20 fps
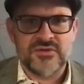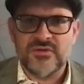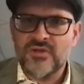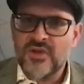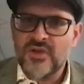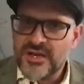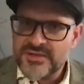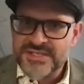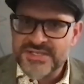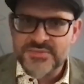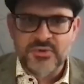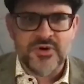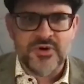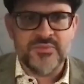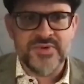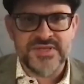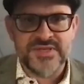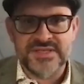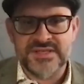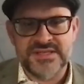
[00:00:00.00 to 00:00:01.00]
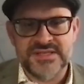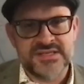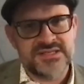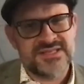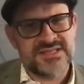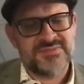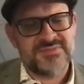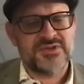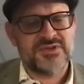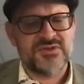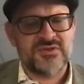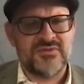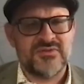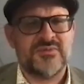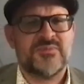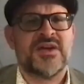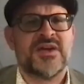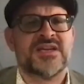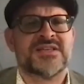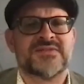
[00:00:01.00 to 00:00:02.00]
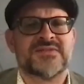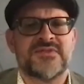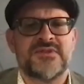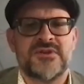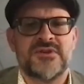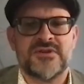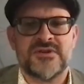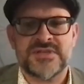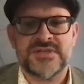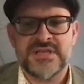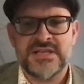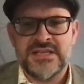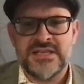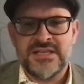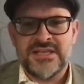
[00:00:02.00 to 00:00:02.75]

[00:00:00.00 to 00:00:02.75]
A lot of small businesses, especially over the past few years,